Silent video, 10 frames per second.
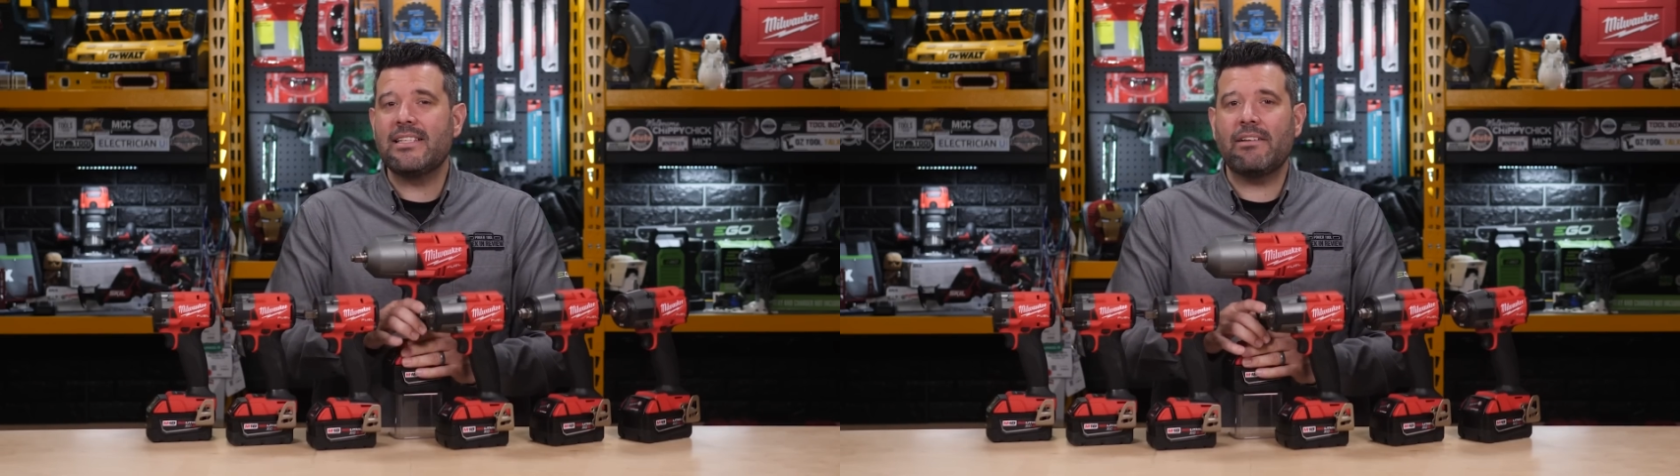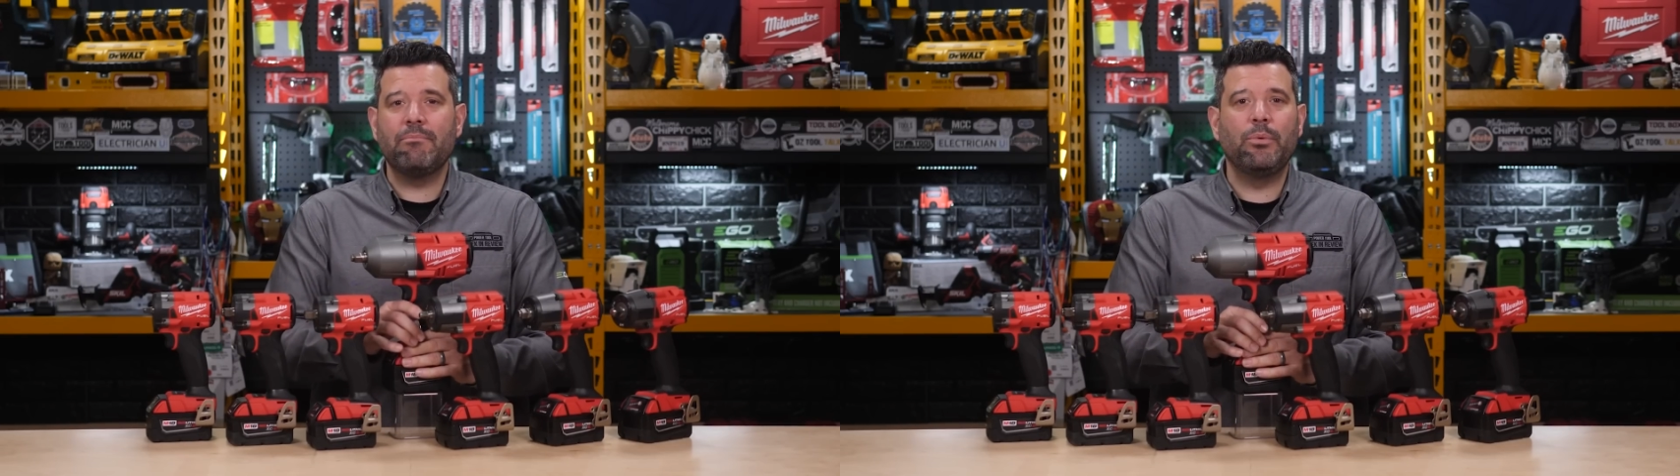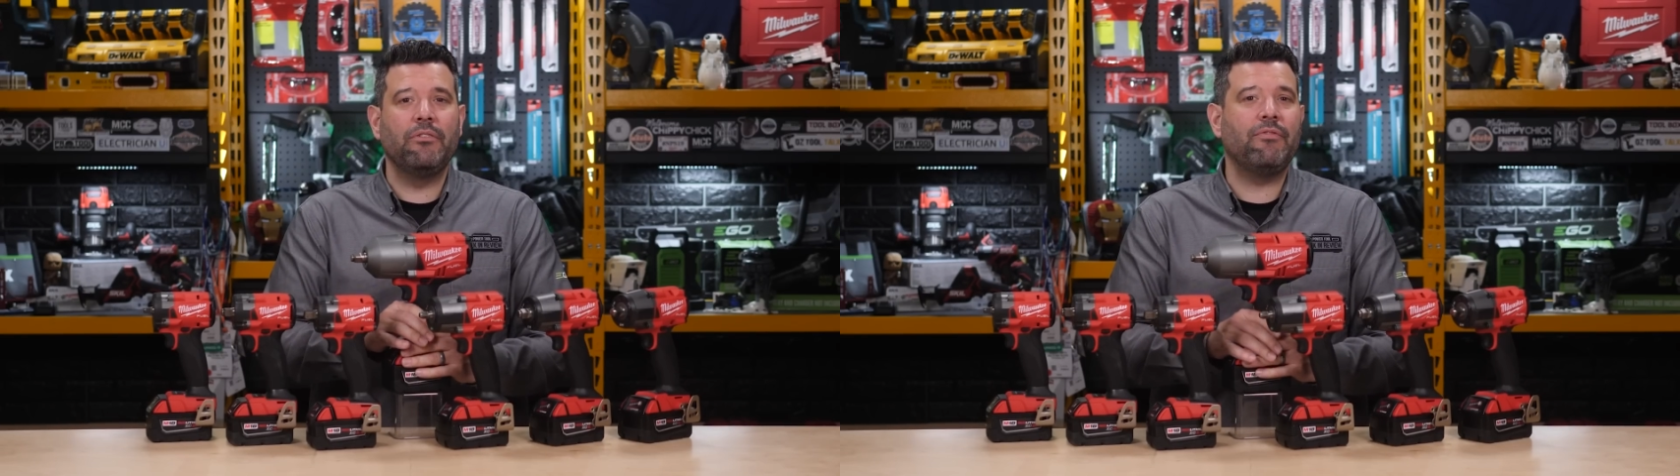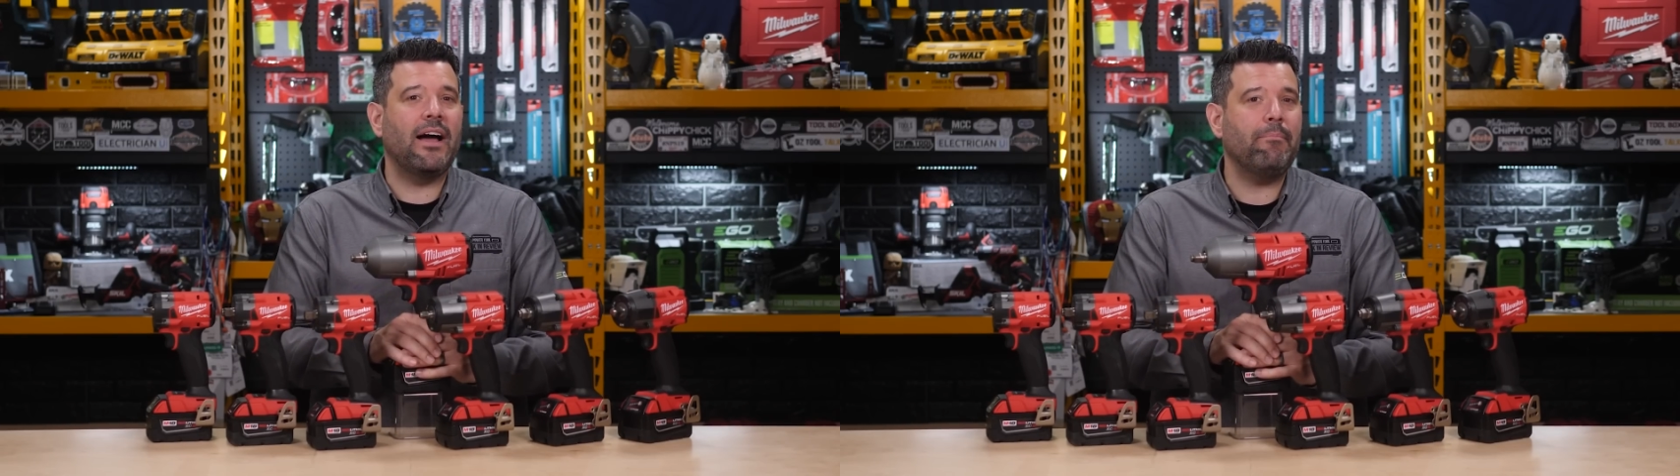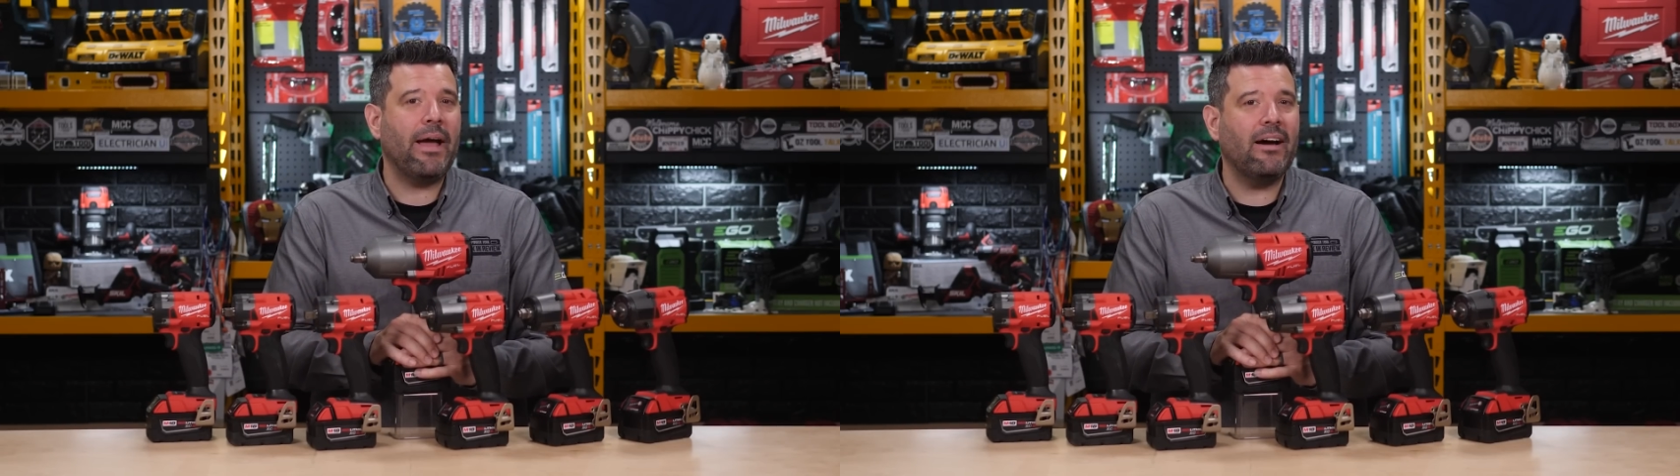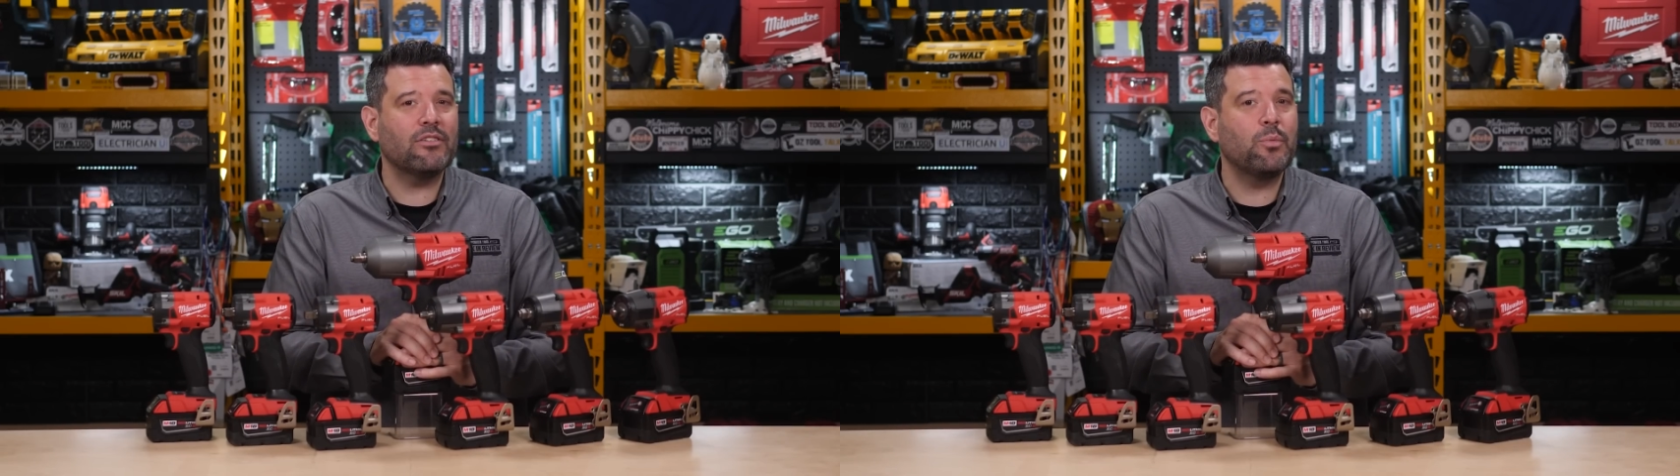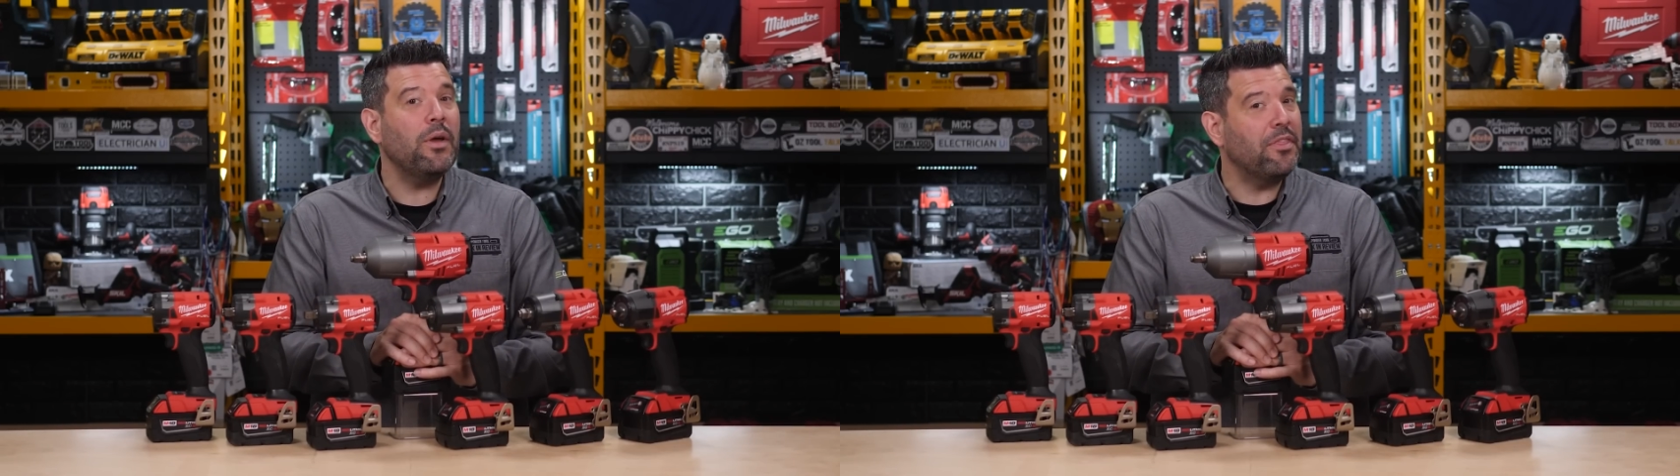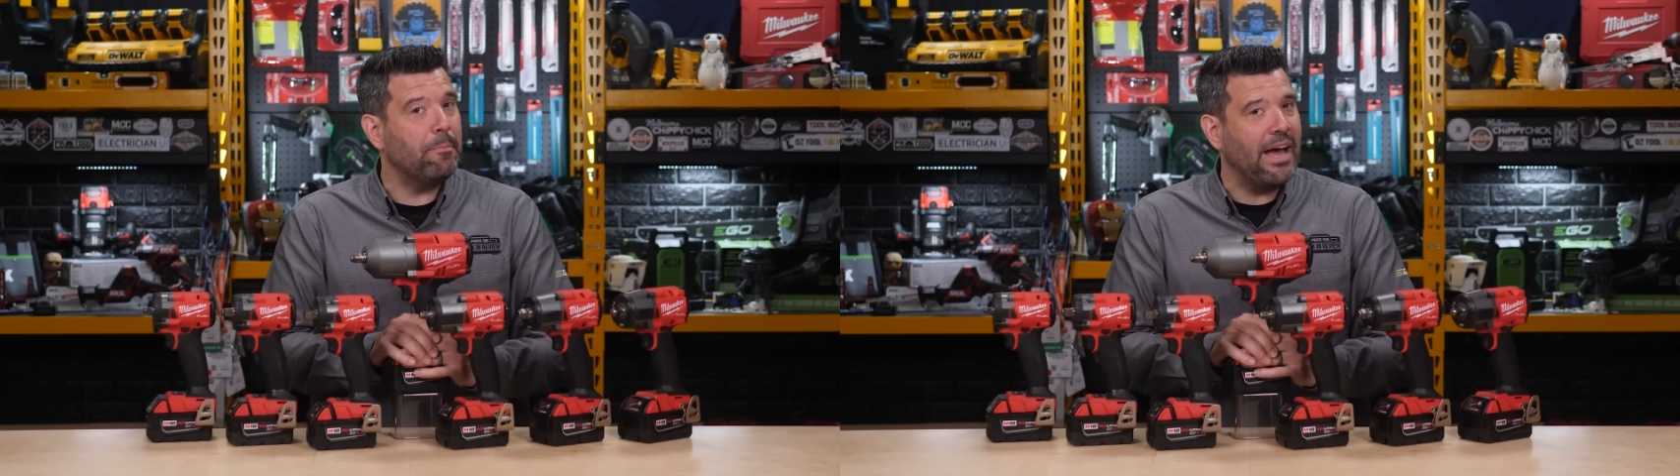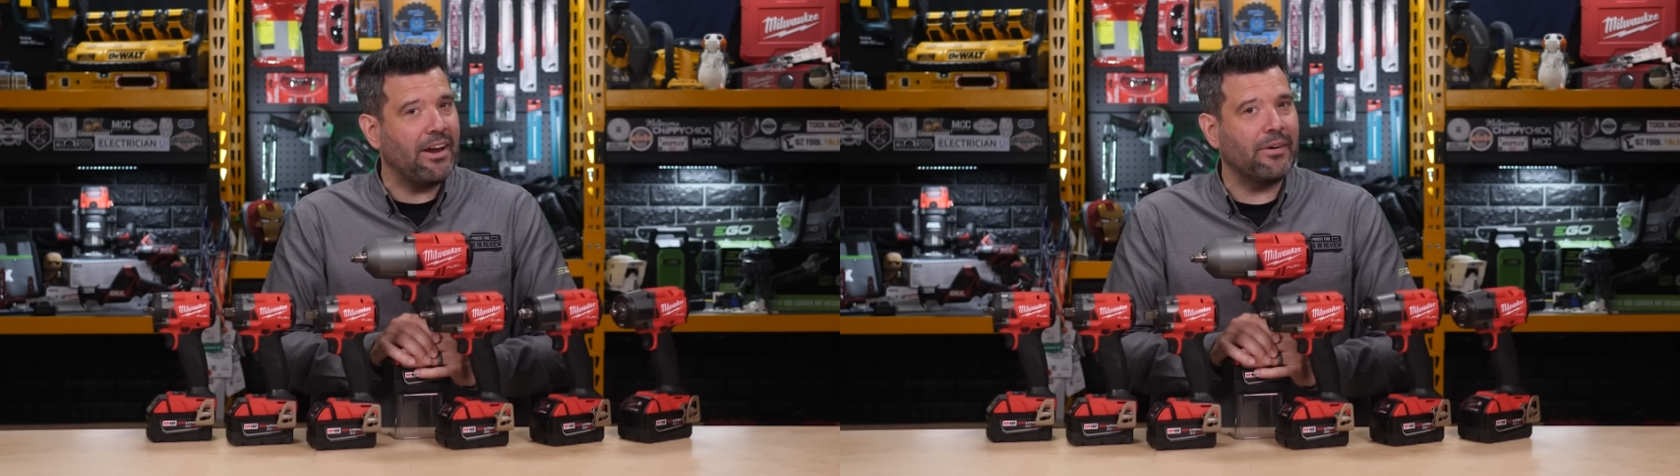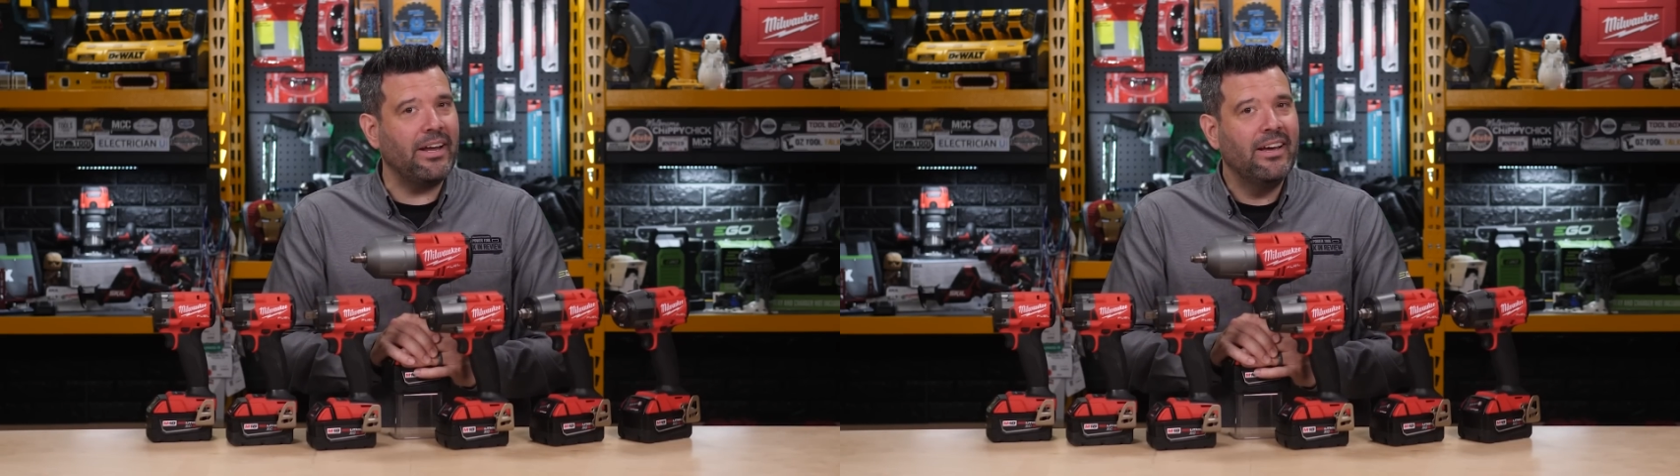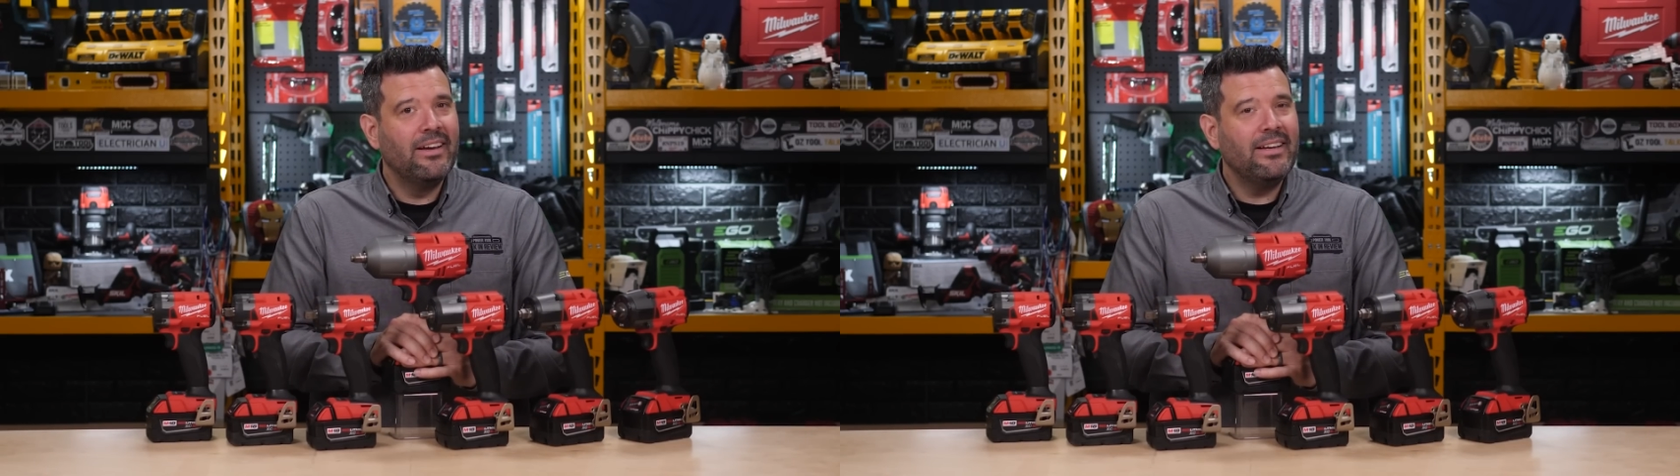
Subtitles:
7.5 pounds with the battery,